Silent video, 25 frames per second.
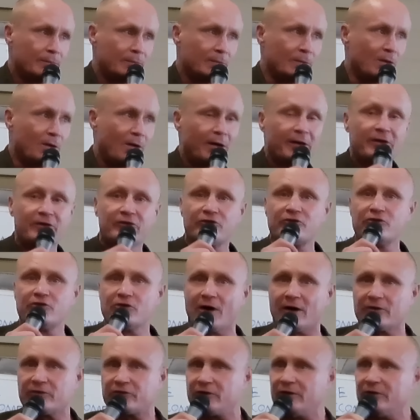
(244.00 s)
God is
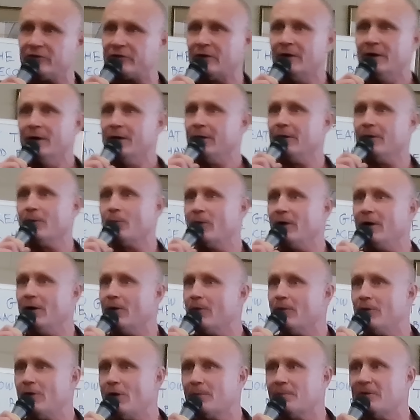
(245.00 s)
just. He's
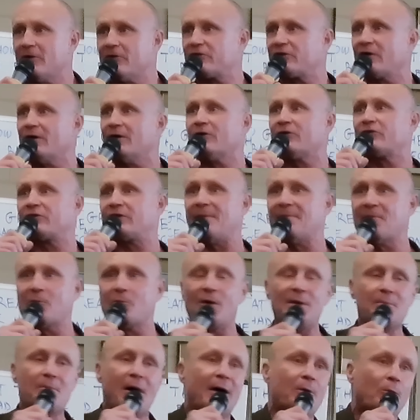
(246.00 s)
we're, nobody's going to escape it.
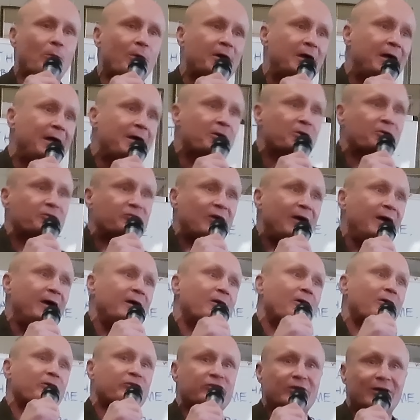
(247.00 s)
We might want to entertain
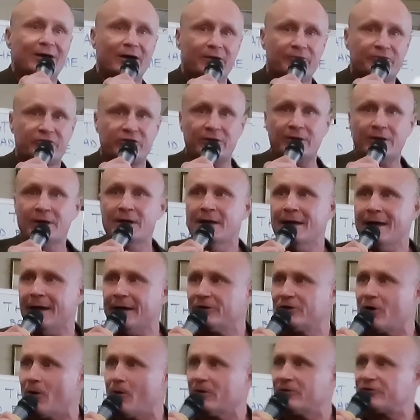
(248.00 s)
ourselves and,
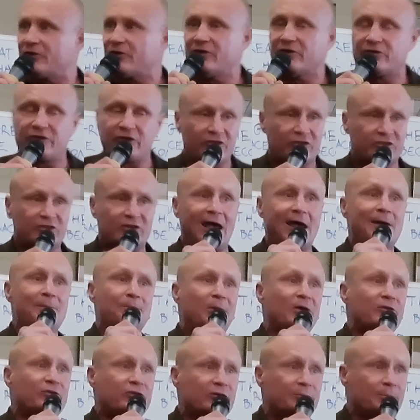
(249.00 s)
and go into this
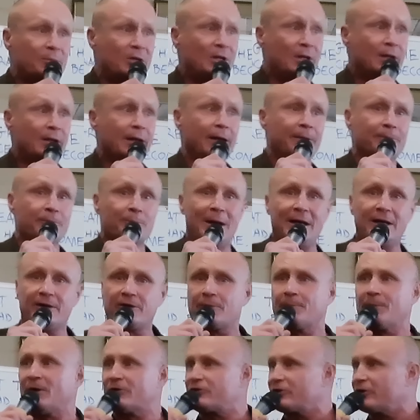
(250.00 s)
escapism and make
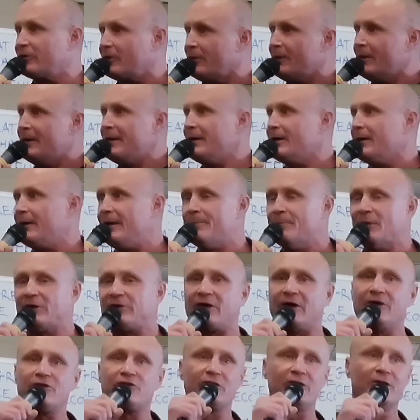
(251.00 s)
a bunch of
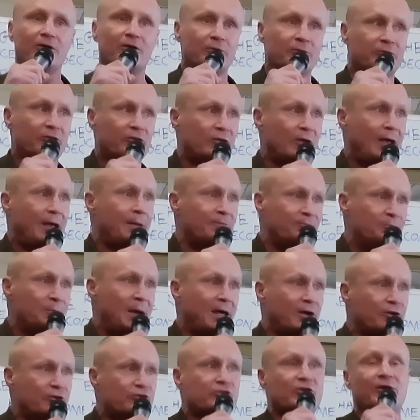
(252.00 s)
imitation or
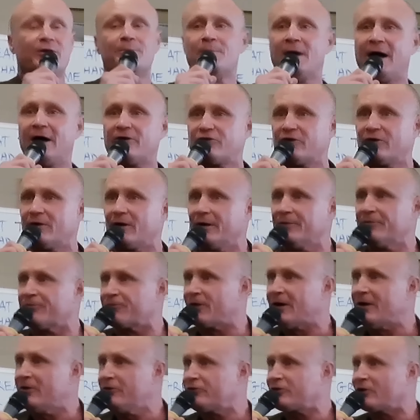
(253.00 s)
imaginary
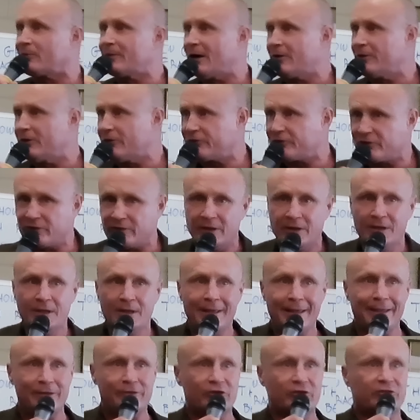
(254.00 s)
friends around us and,
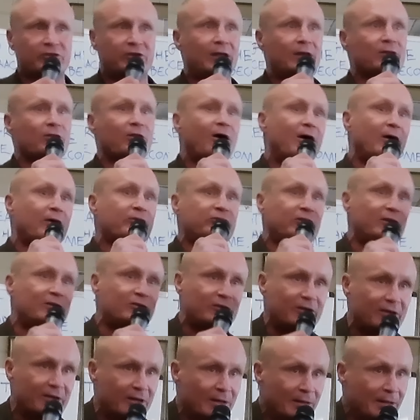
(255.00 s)
and just get lost
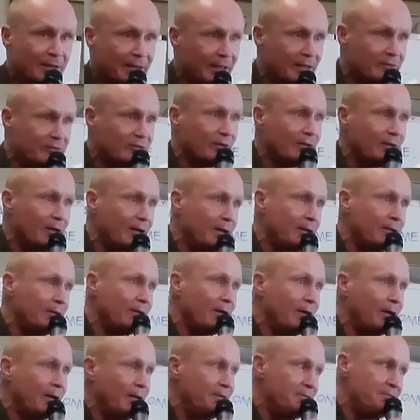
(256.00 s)
into into
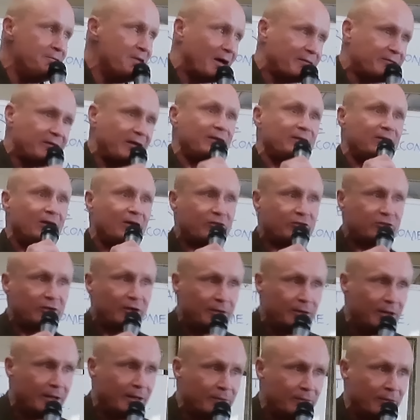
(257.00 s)
uh, uh nothingness
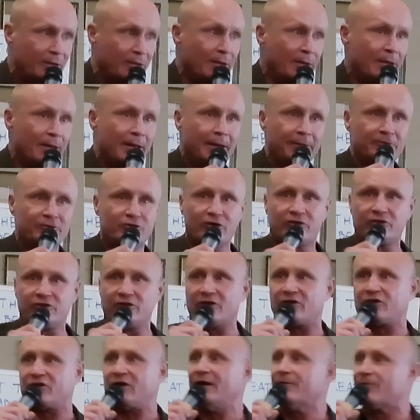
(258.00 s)
and, and, and just
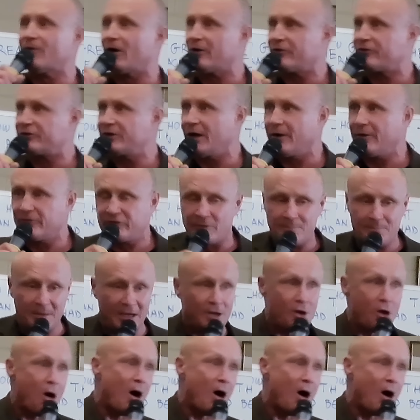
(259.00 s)
deceive ourselves of being